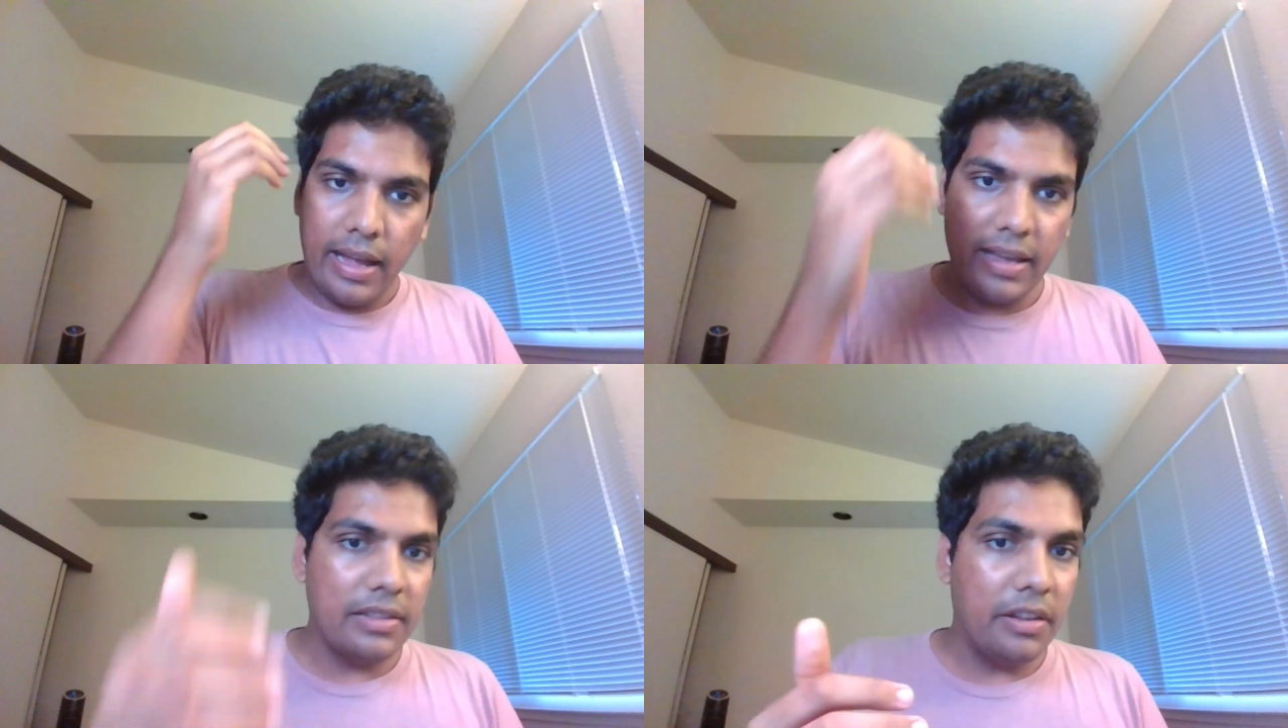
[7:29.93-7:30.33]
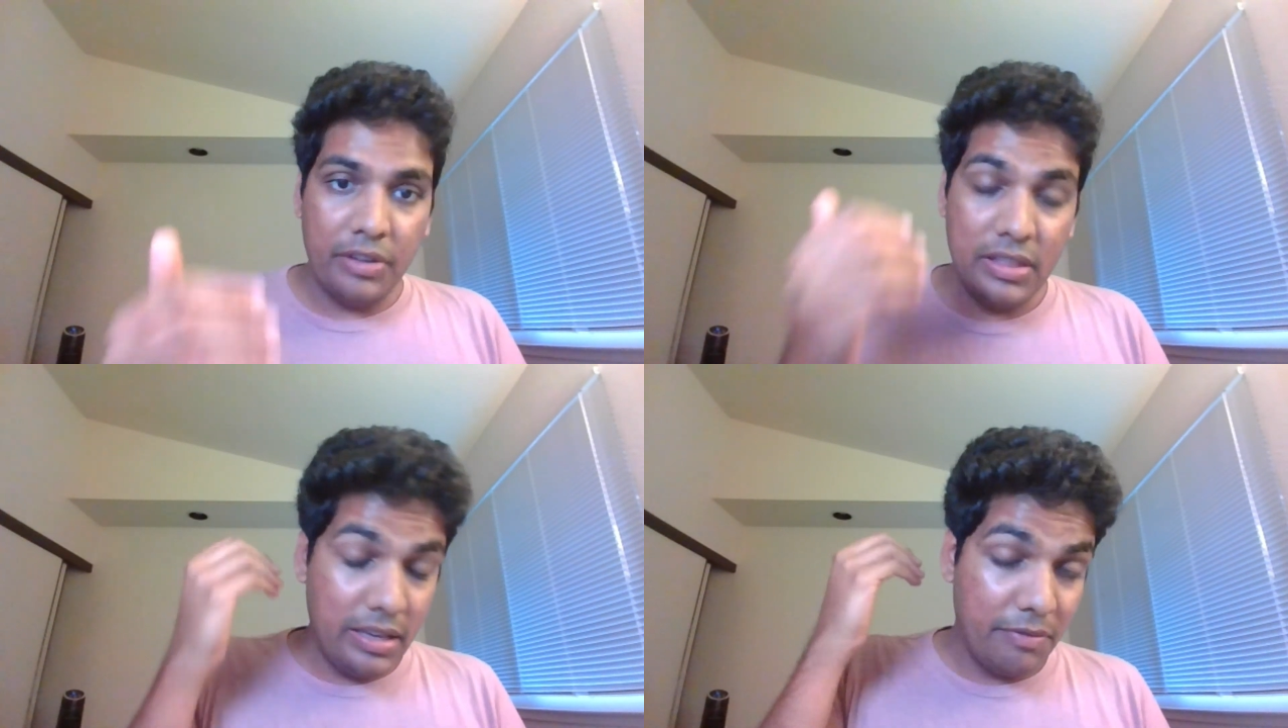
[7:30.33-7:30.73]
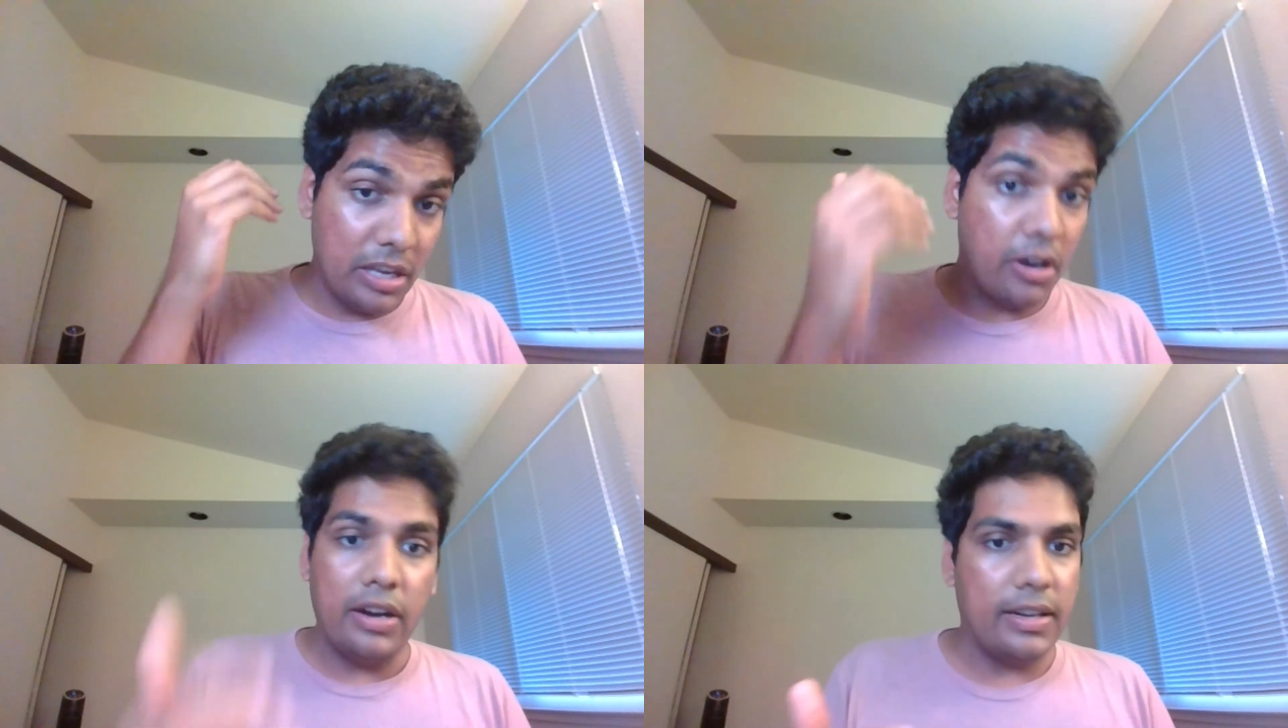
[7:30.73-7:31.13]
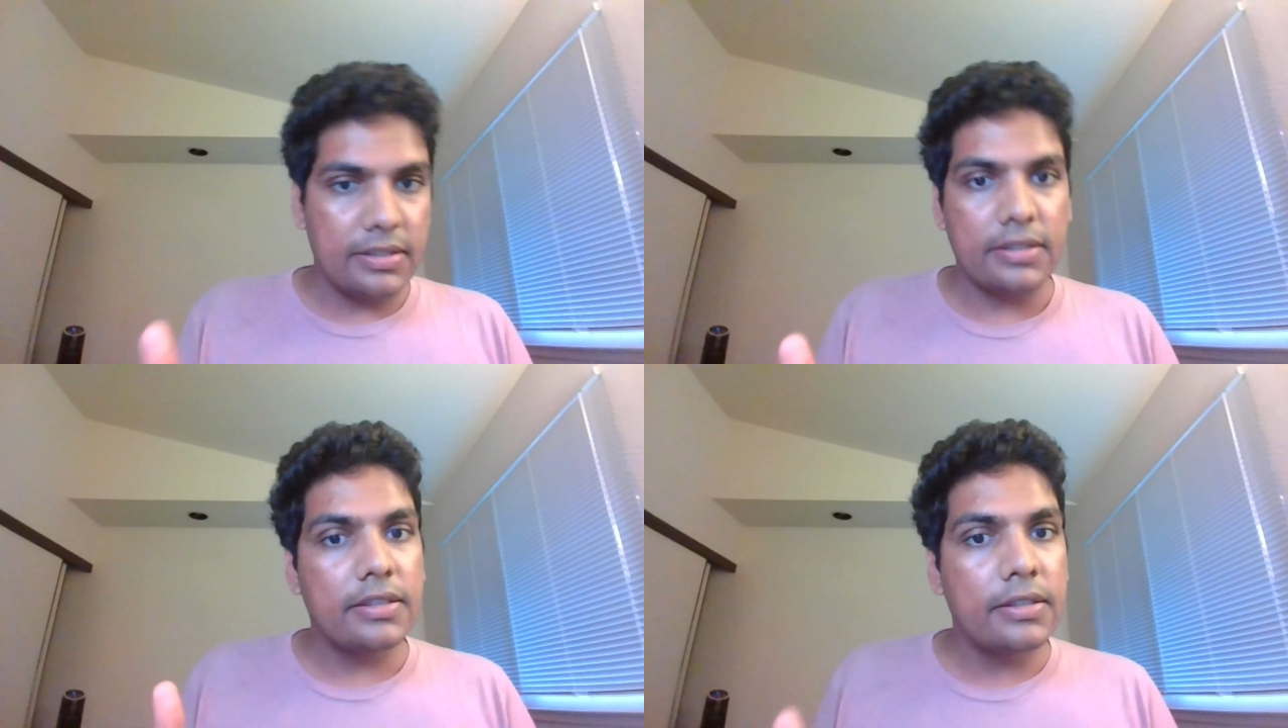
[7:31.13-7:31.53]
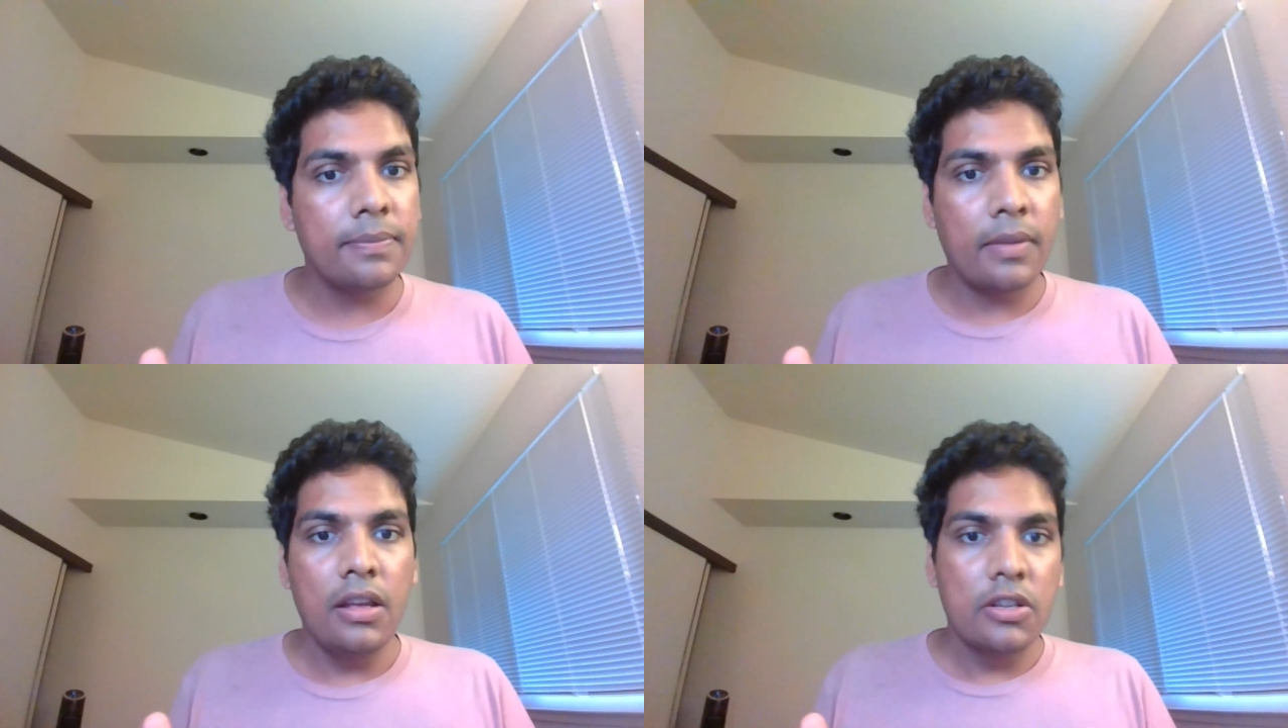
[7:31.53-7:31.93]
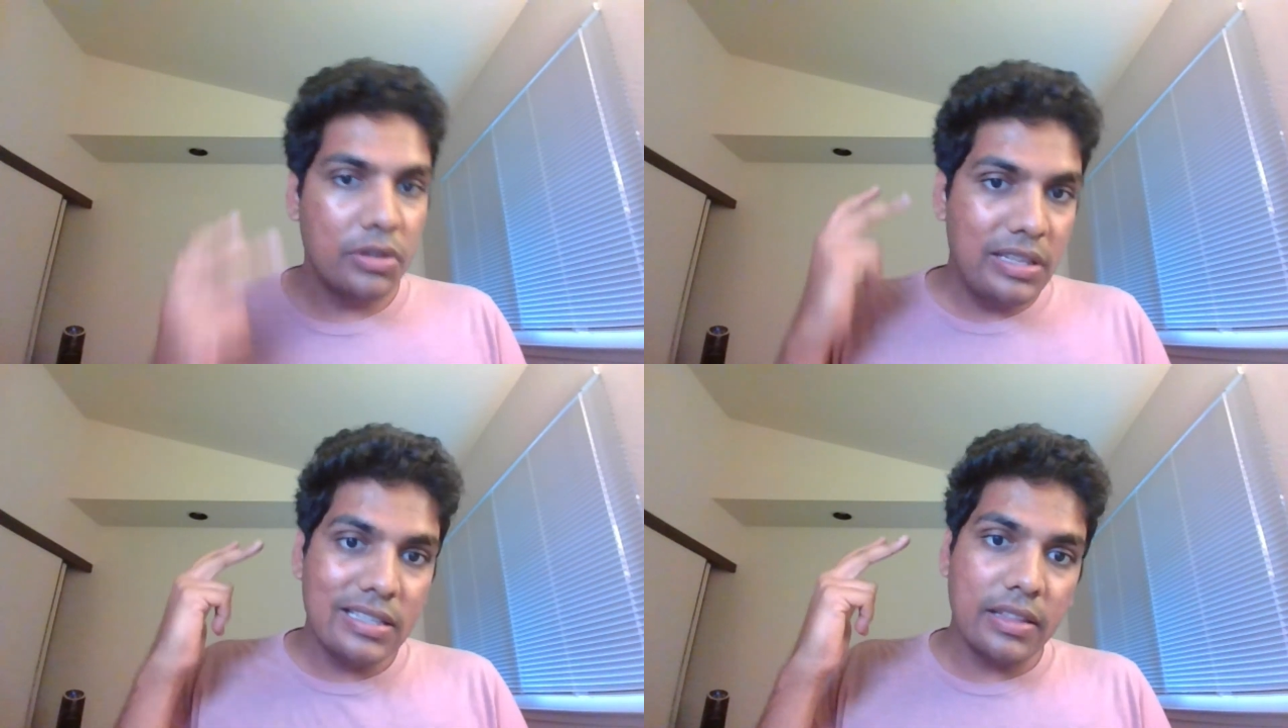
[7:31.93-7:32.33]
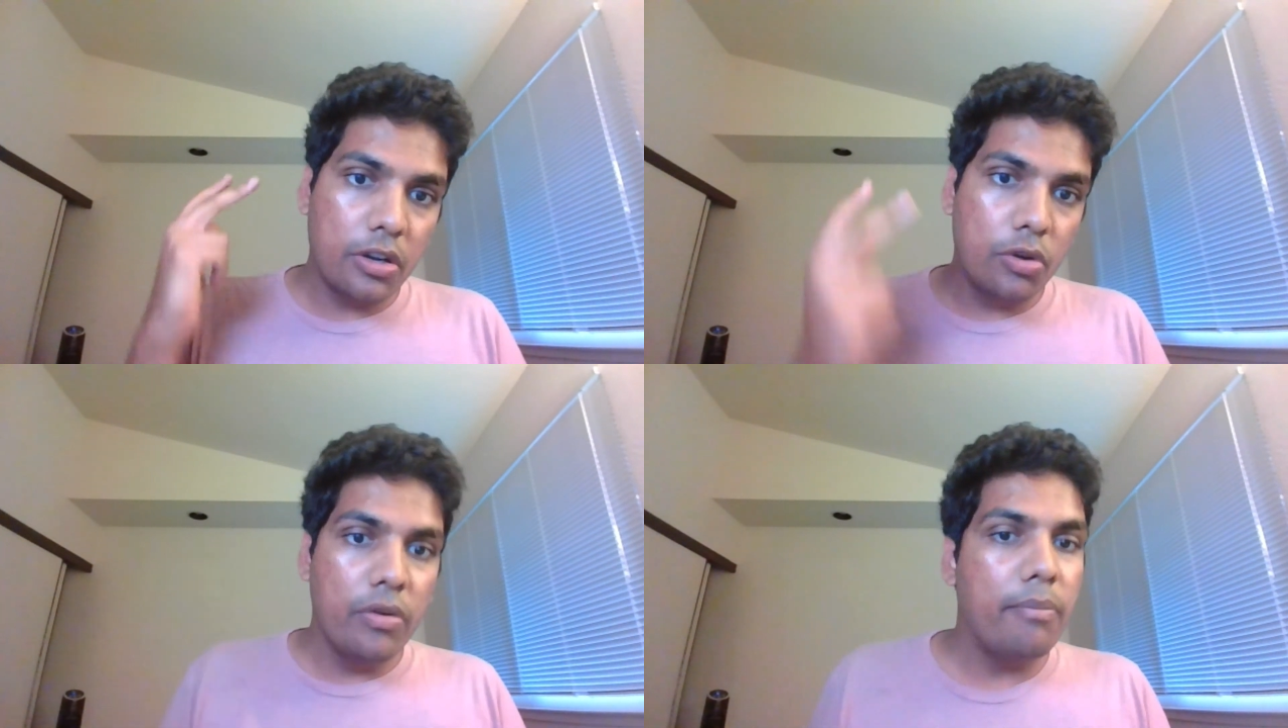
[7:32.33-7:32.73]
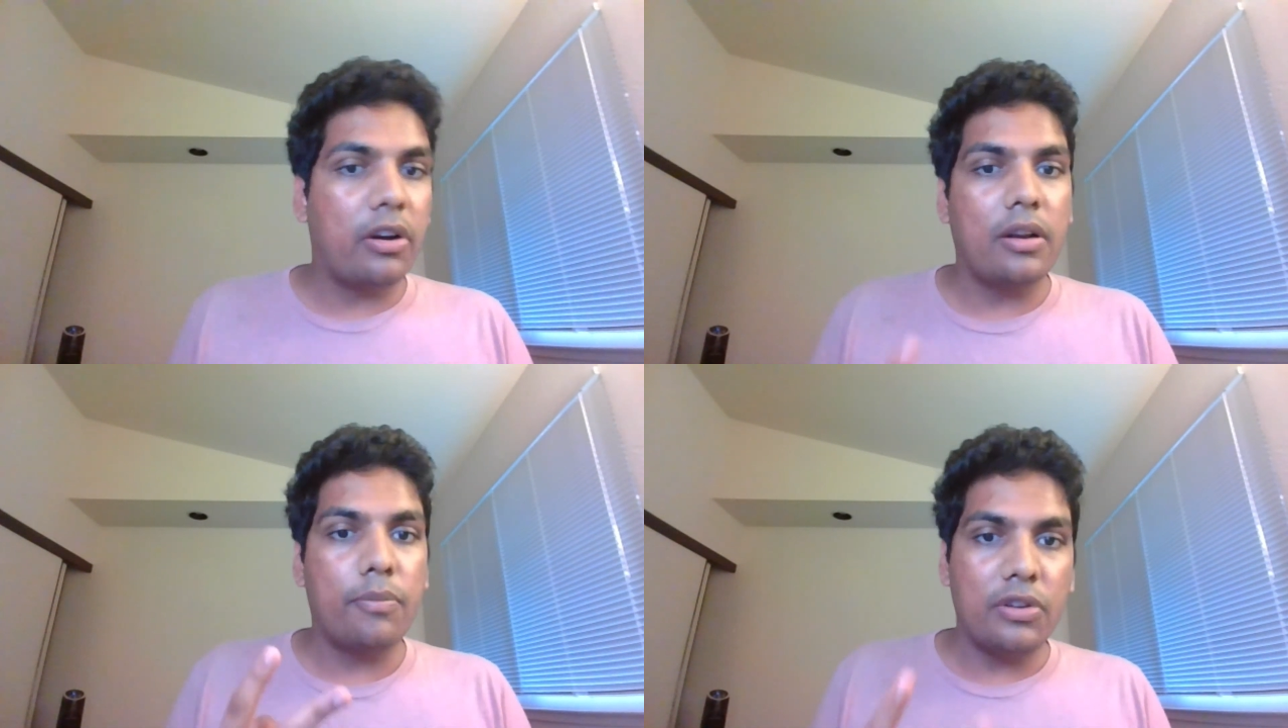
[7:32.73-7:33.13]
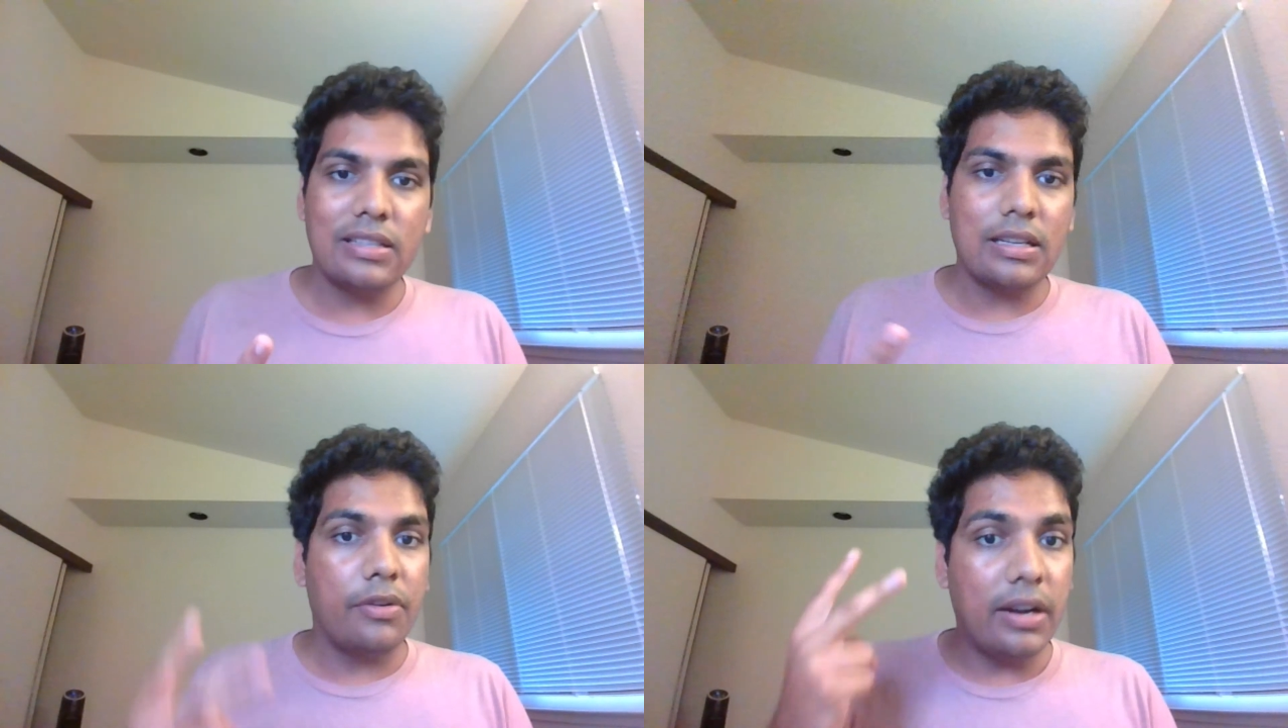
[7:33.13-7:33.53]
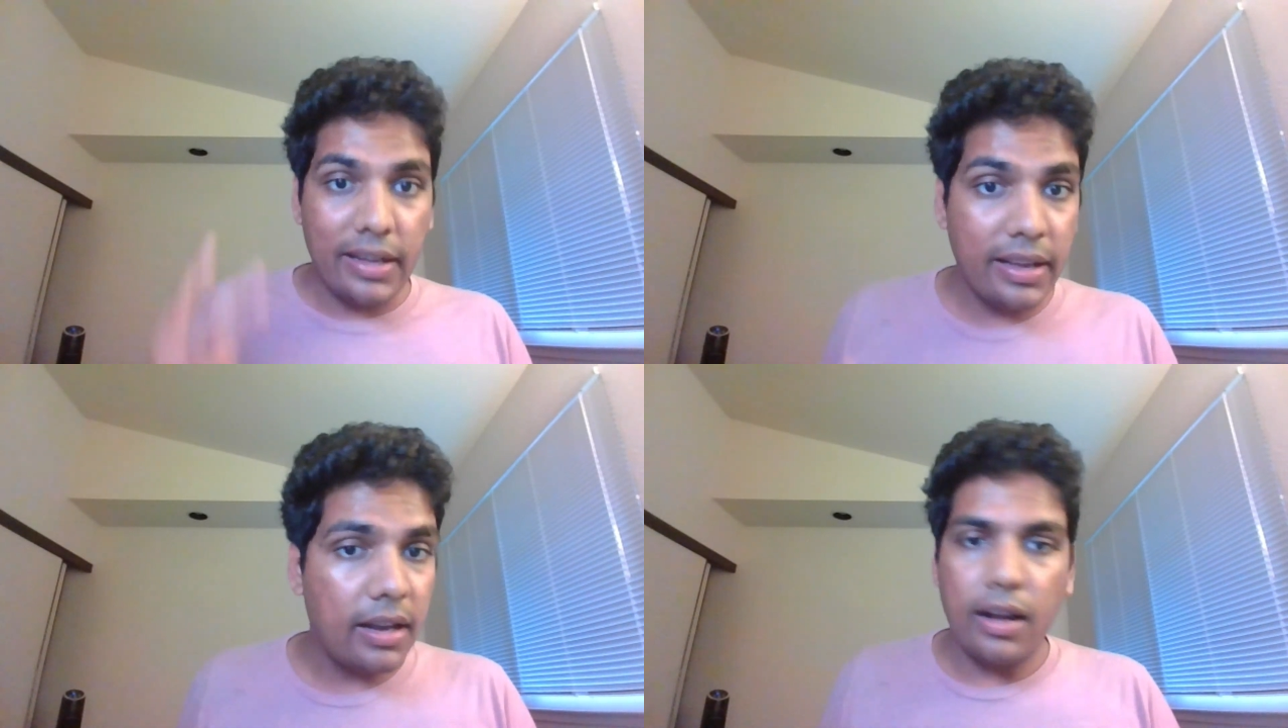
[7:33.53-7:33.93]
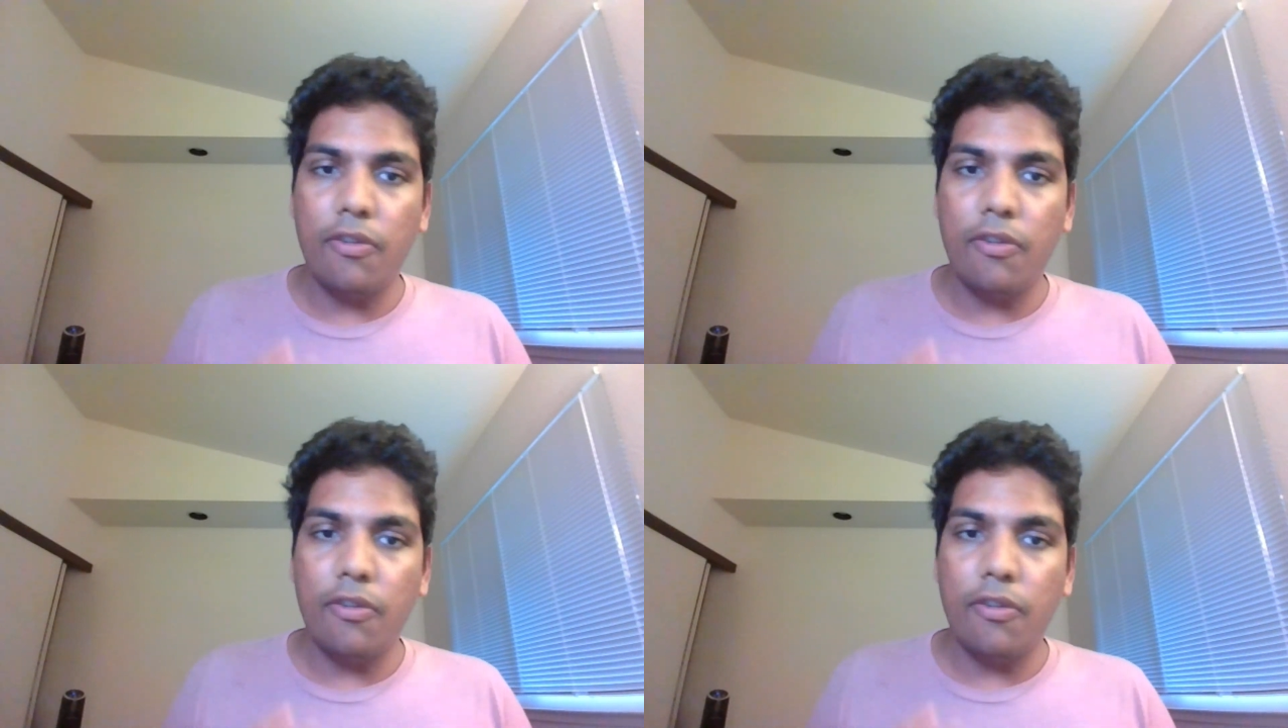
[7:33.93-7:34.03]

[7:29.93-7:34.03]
the contests. So these are the two important projects I want to take.